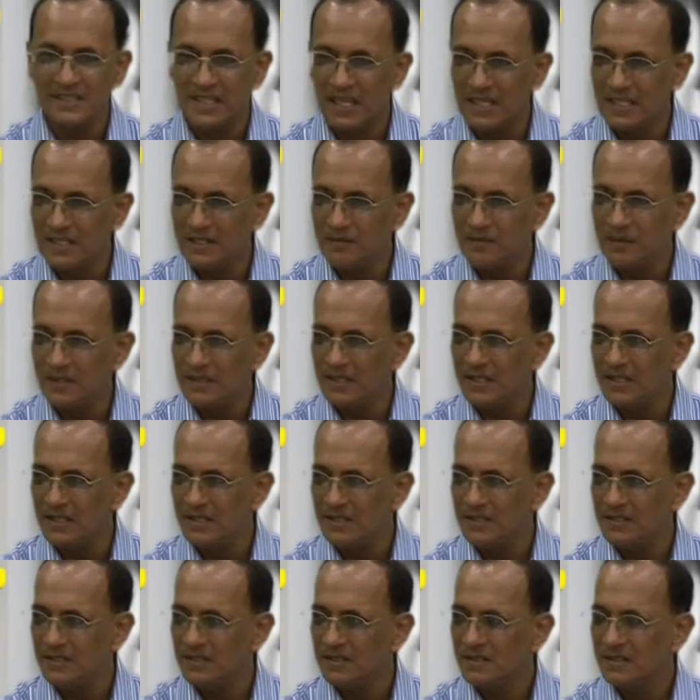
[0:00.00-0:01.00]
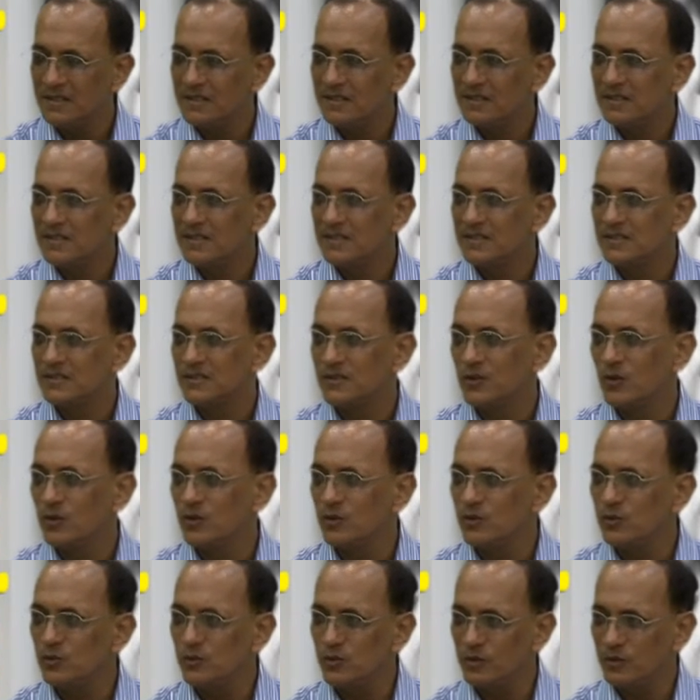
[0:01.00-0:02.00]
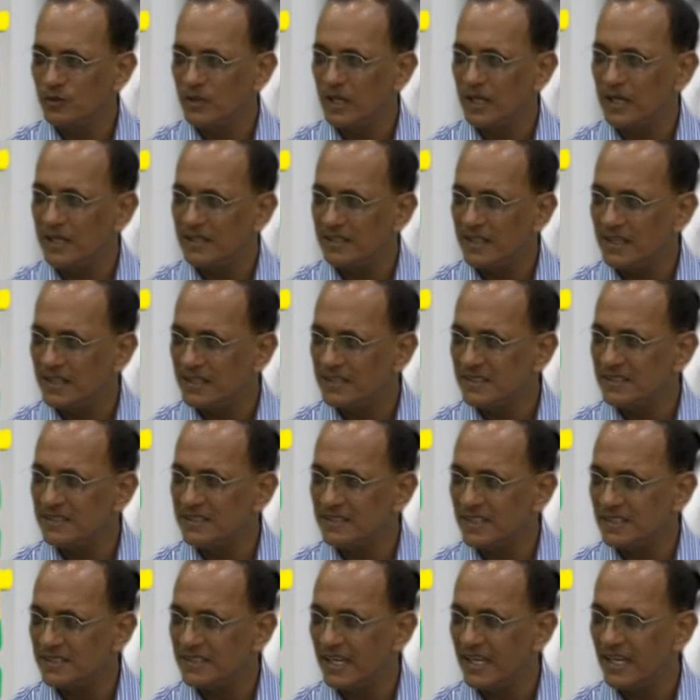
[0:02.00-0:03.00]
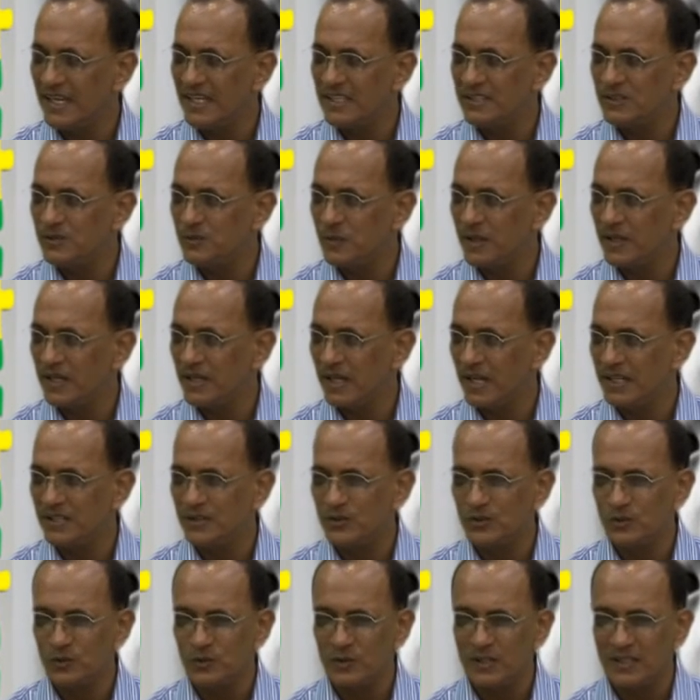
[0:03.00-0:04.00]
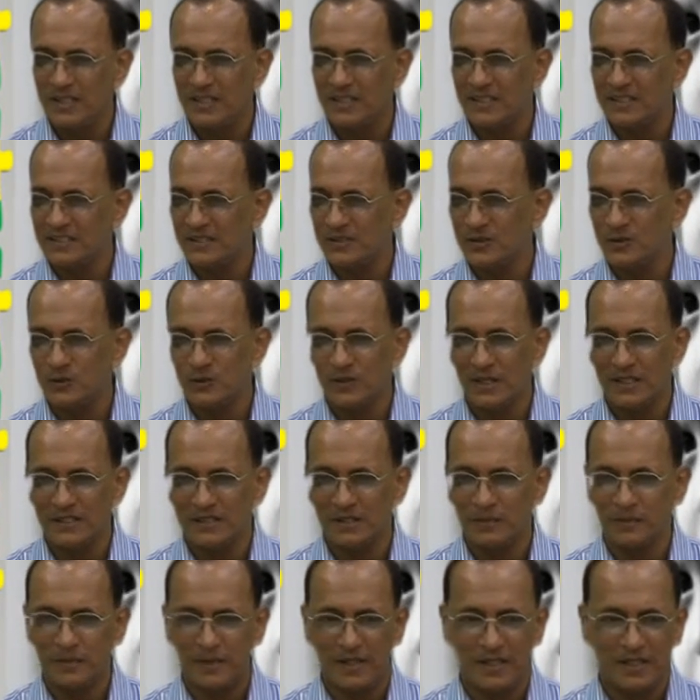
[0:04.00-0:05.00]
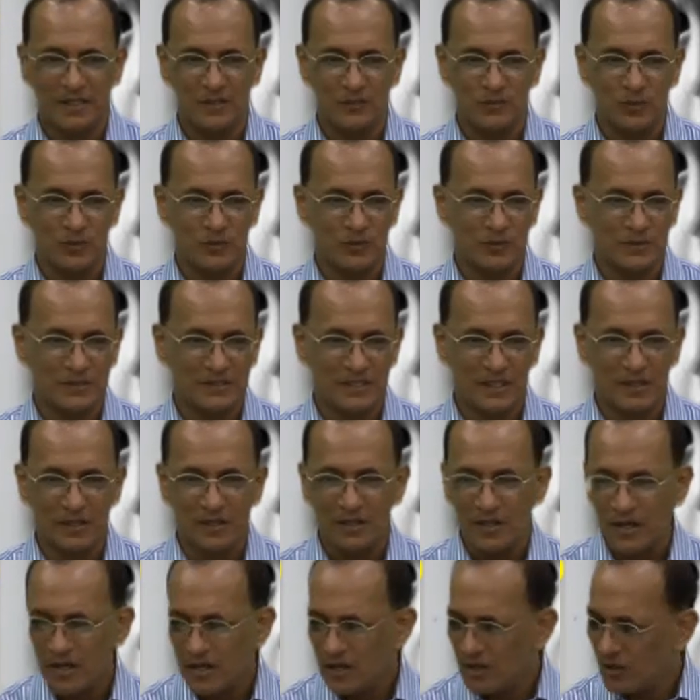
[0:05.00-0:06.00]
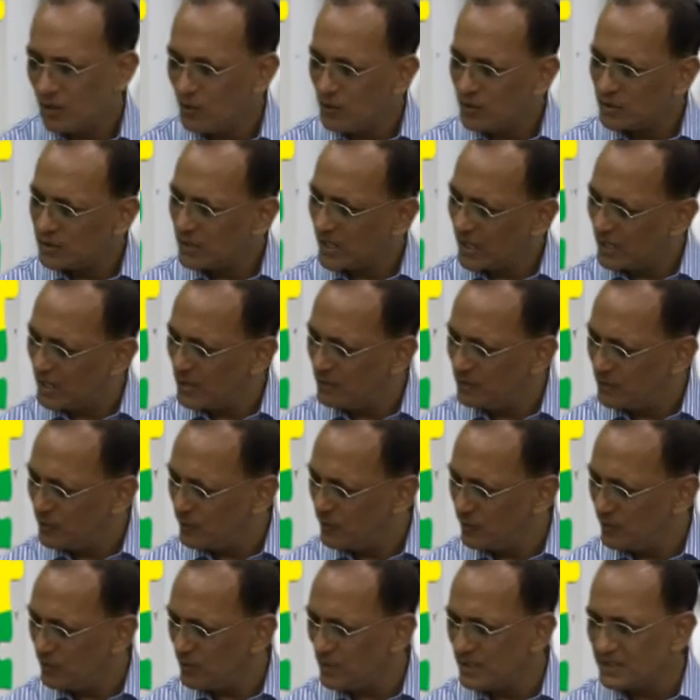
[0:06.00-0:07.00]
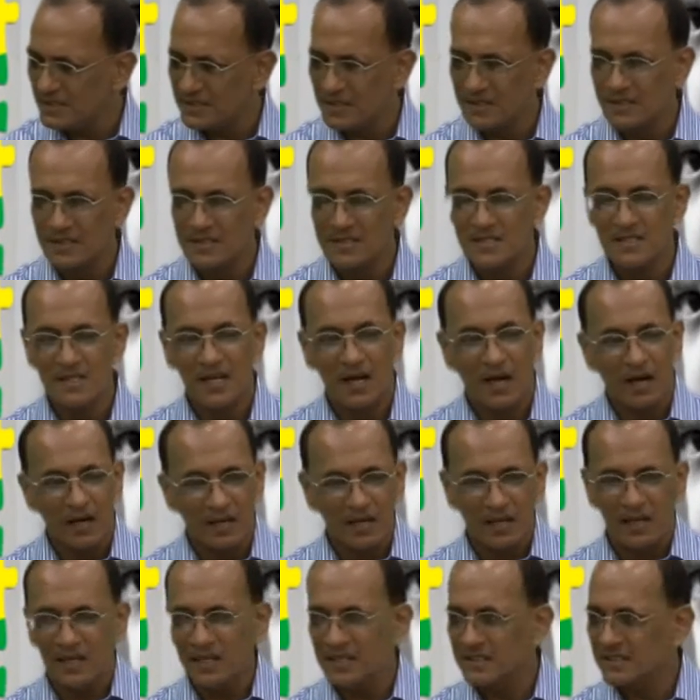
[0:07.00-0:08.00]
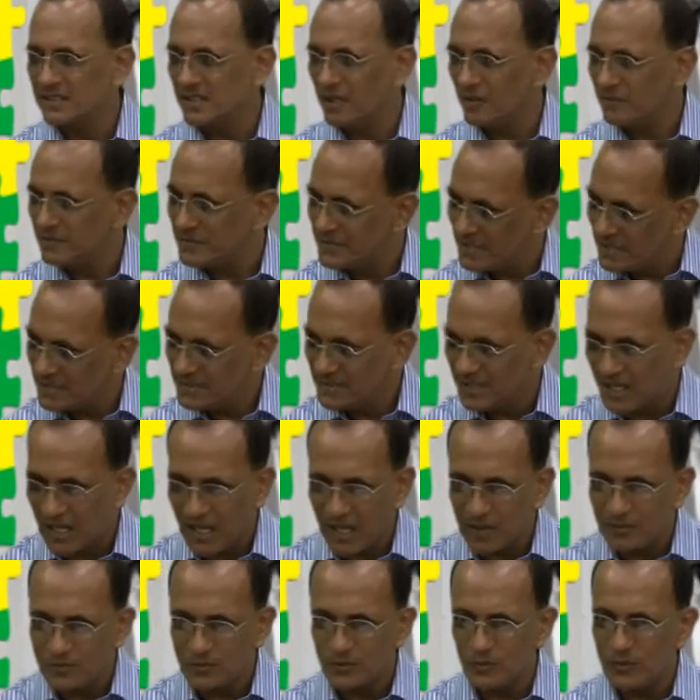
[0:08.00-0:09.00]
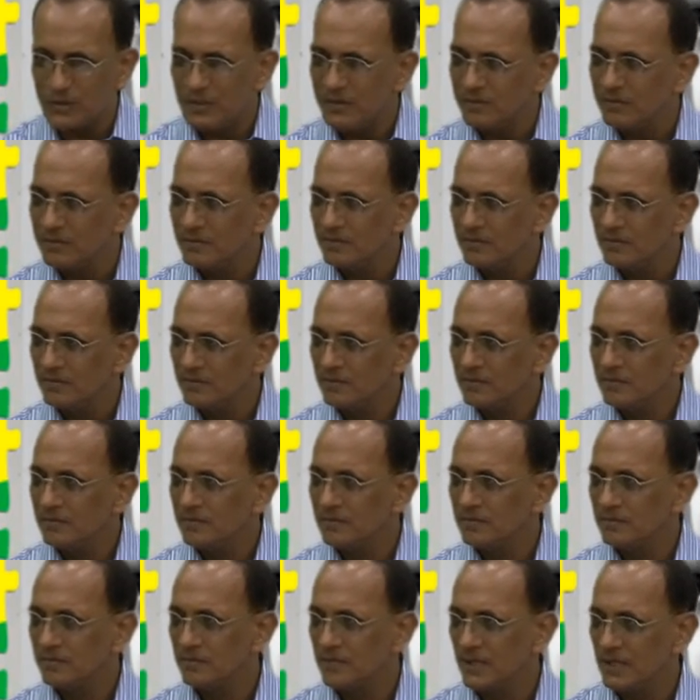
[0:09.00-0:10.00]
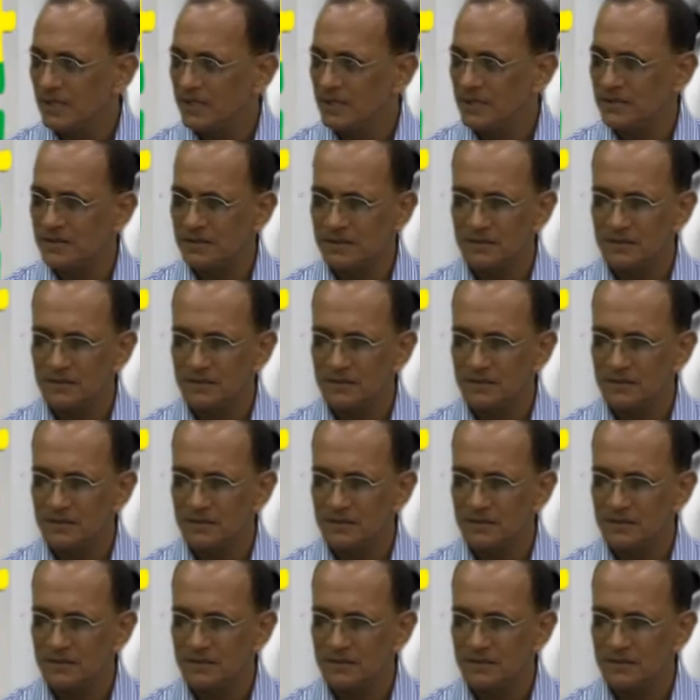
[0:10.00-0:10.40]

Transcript: anybody. So that is that age where at 2 years you as a parent want to say, oh Karim, listen, uncle has come, say salam to him. And he's